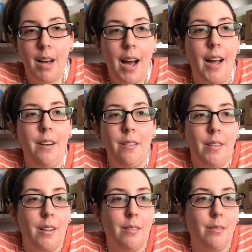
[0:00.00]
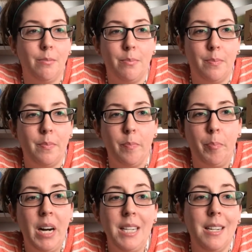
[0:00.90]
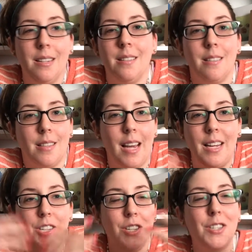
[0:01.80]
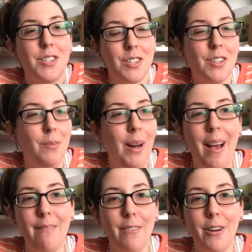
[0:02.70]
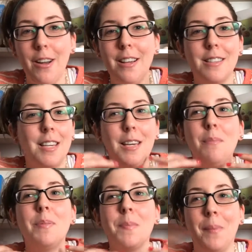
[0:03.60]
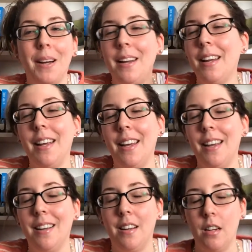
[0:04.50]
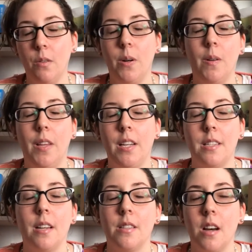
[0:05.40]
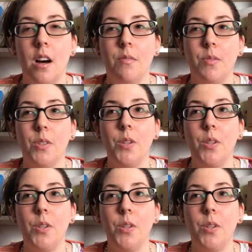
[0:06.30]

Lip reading: I don't know, bunions, like, just whatever it is, keep spreading it. And, well, that sounds awful.